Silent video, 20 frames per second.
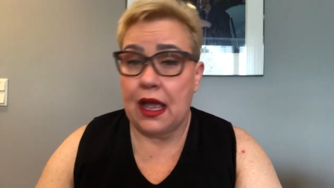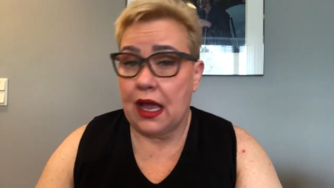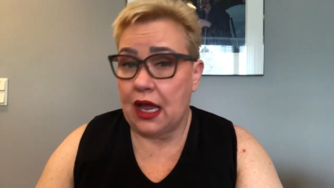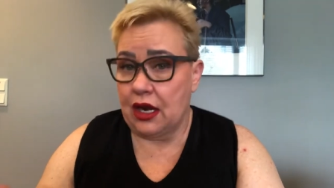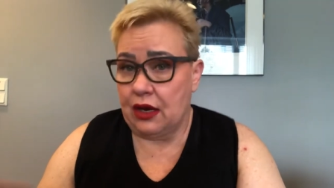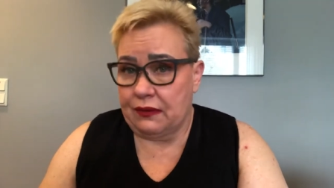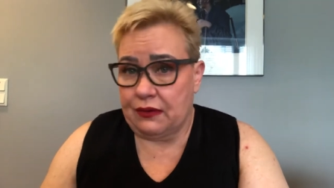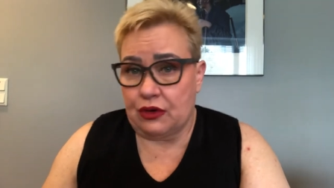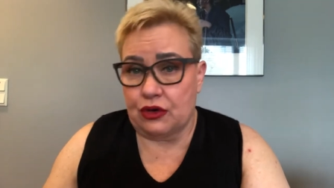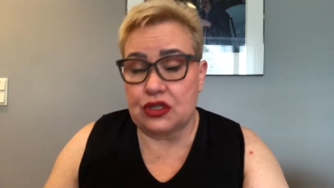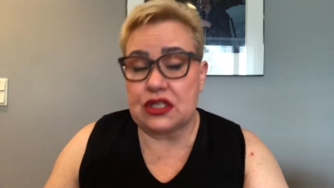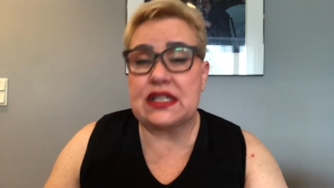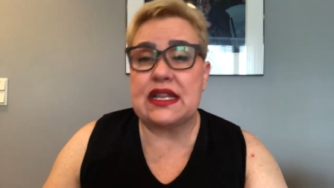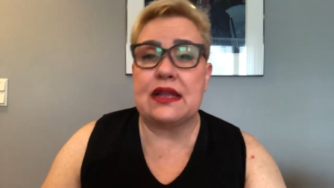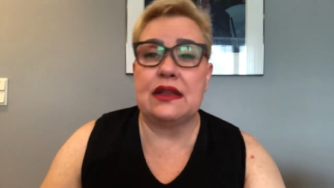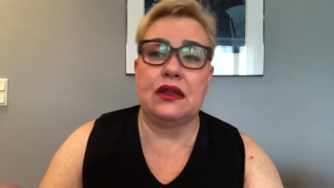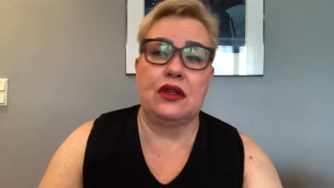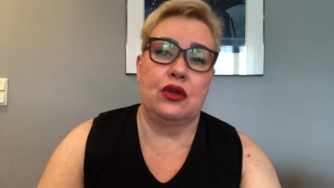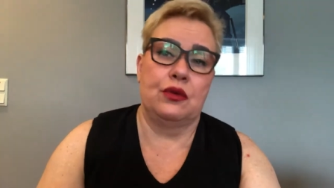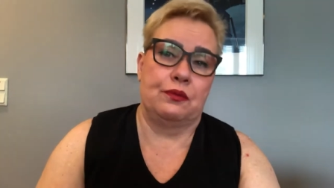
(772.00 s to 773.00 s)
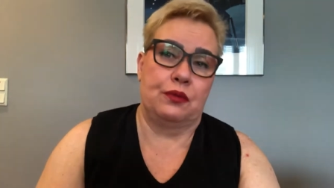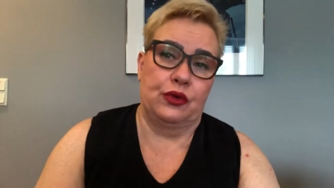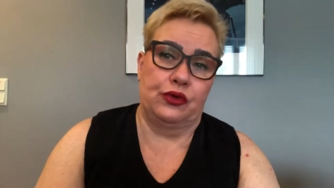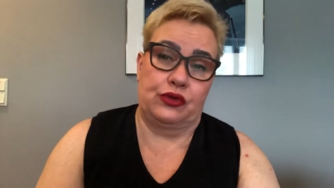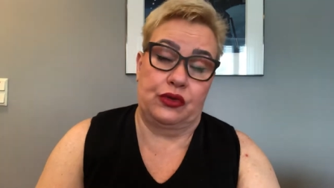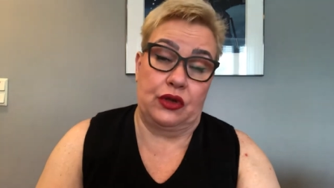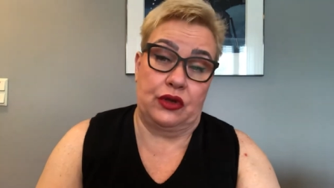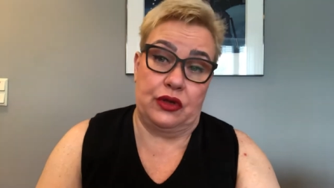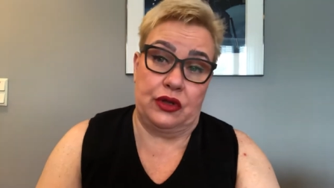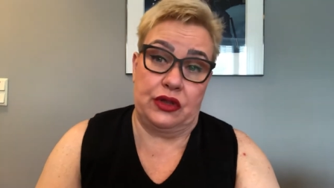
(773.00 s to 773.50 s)
And of course then you
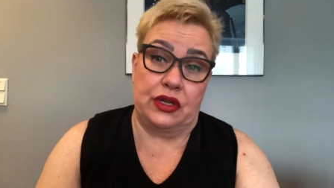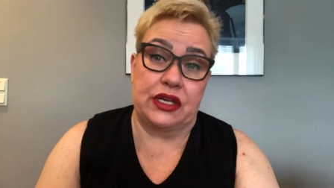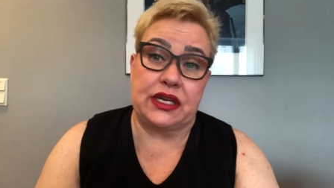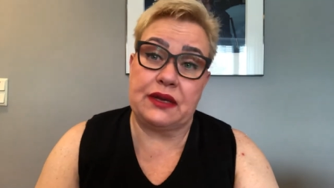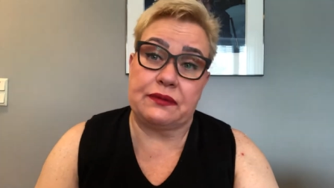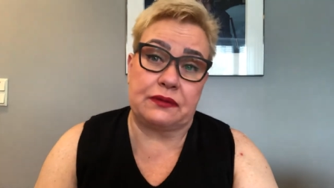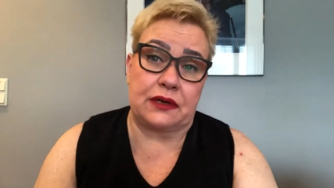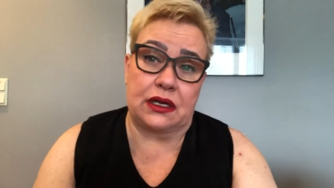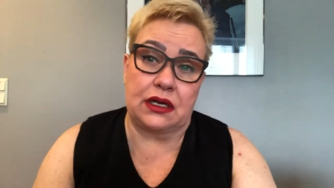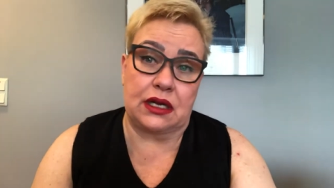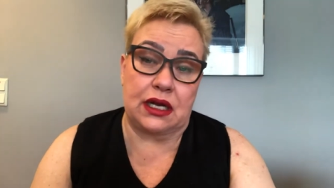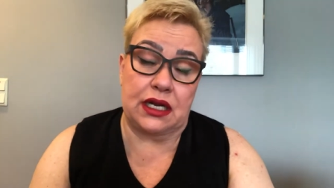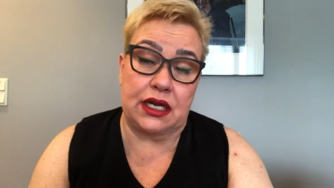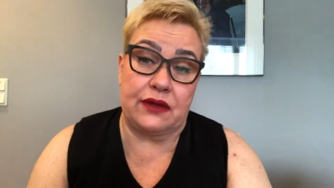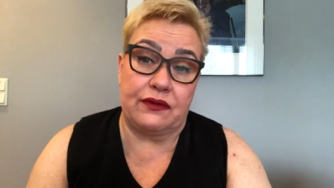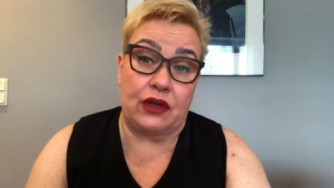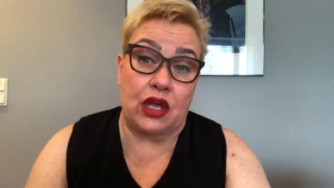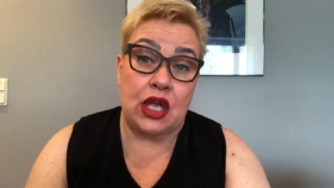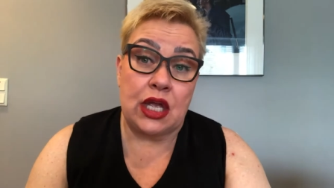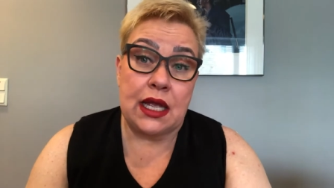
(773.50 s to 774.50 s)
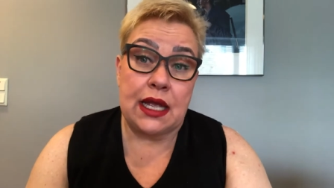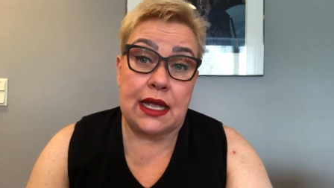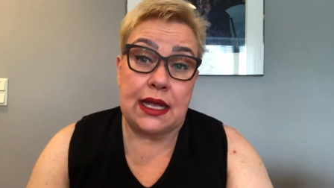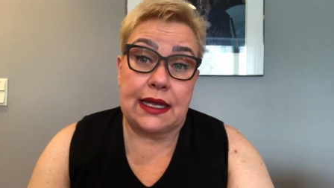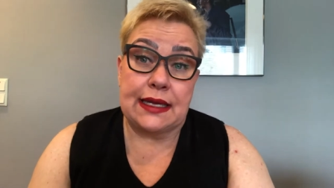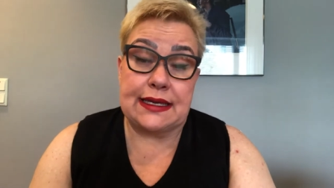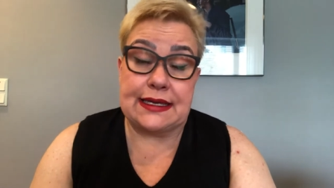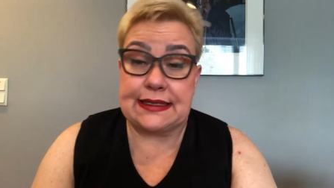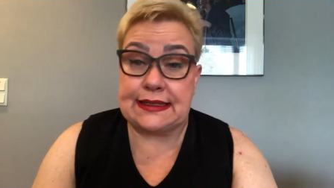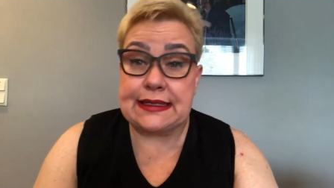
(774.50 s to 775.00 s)
put the different kind of
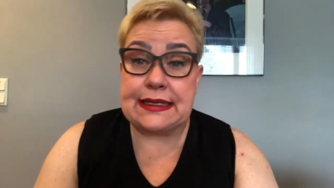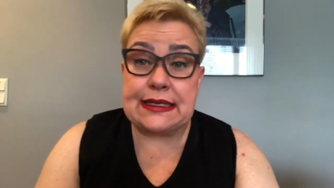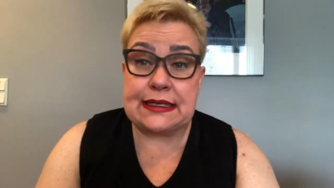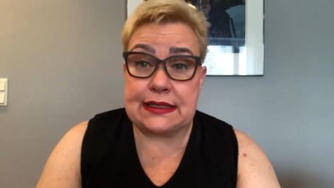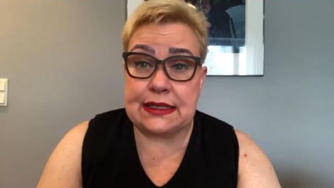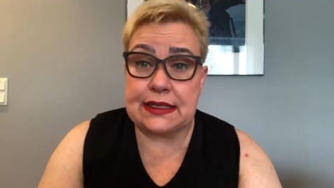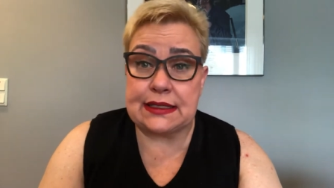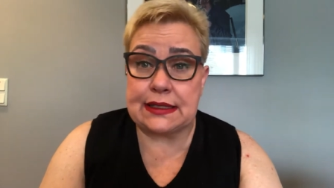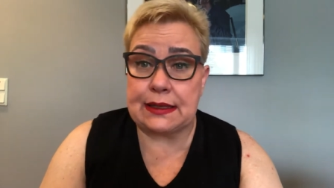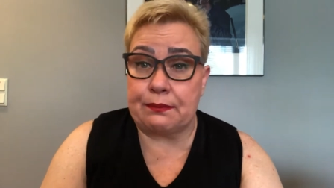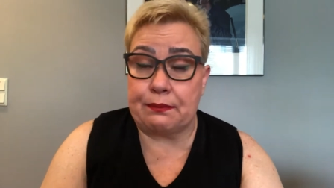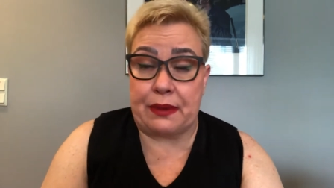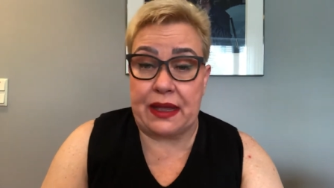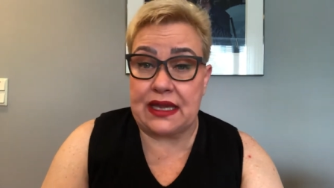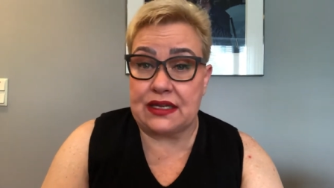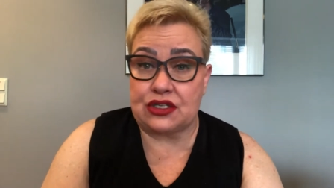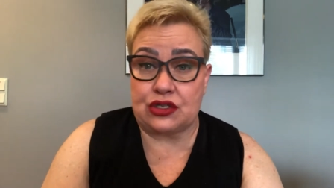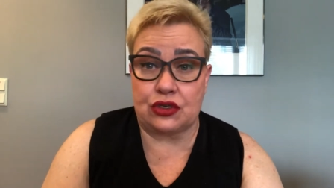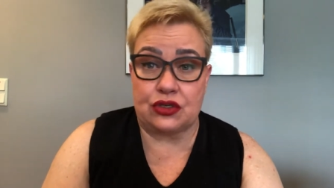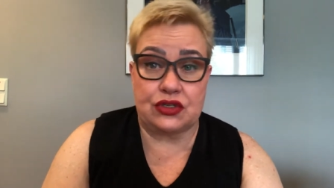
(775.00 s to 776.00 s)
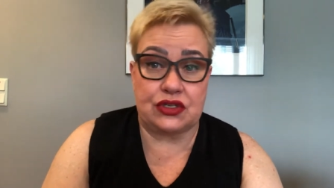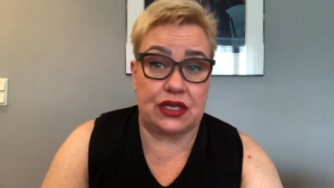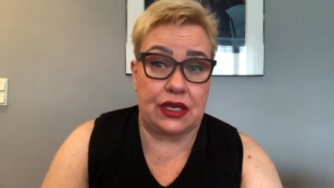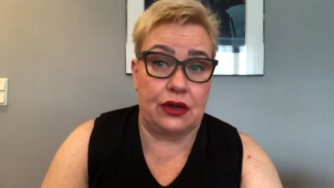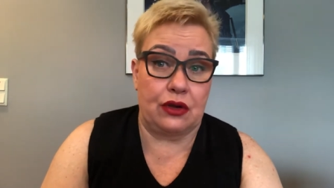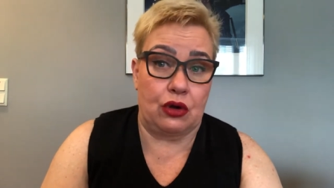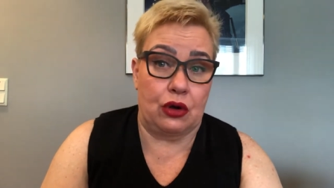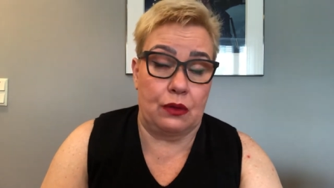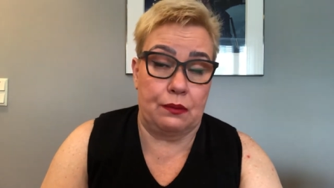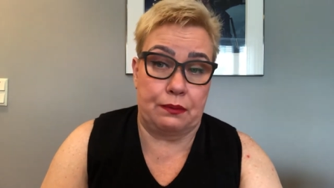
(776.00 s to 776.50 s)
diseases and patients
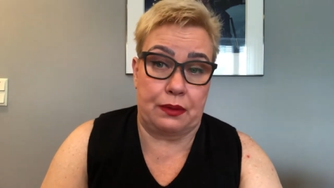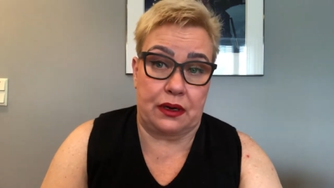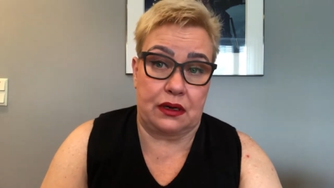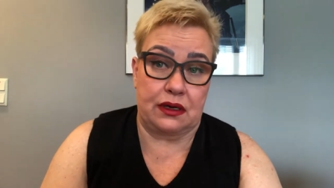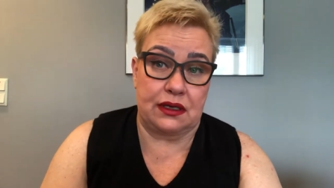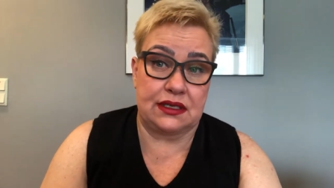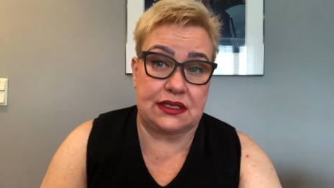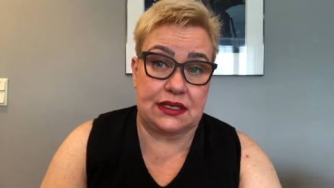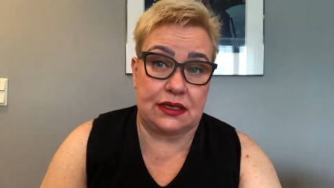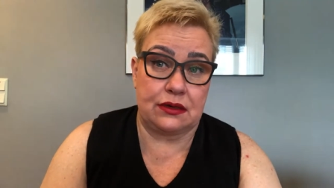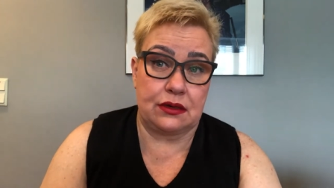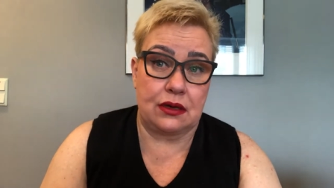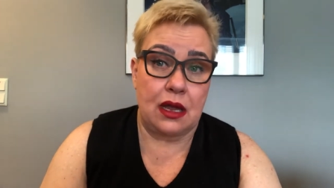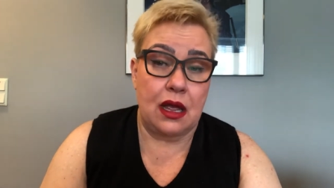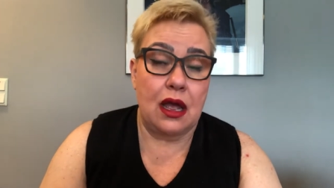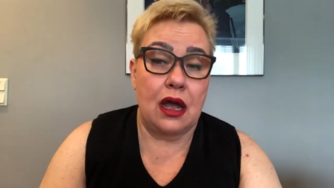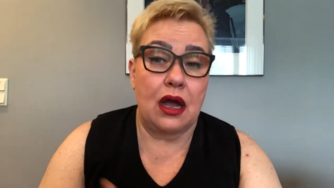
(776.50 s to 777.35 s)
in comparison.